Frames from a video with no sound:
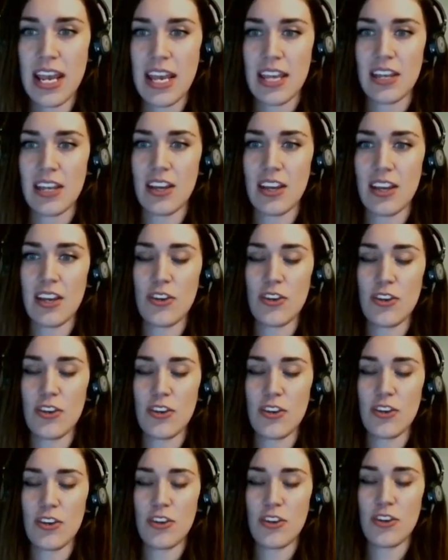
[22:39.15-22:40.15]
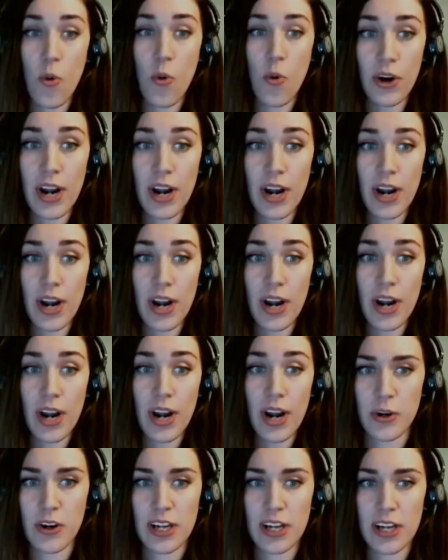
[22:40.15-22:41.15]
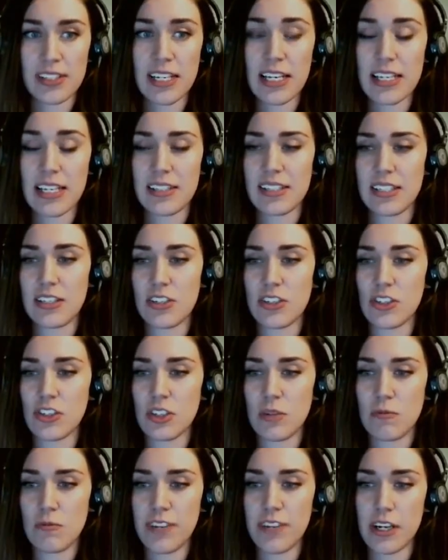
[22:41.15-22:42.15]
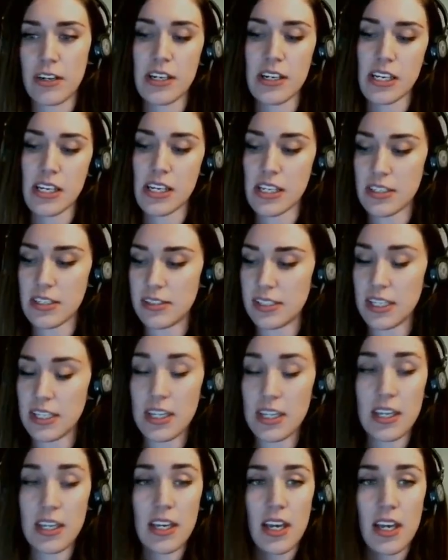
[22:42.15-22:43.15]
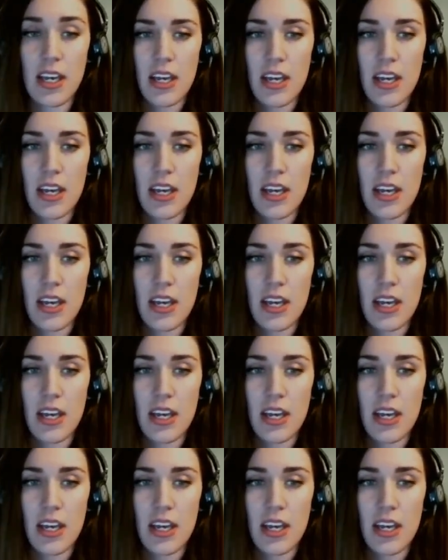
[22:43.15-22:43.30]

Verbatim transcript: you get more as you're progressing it's initially very easy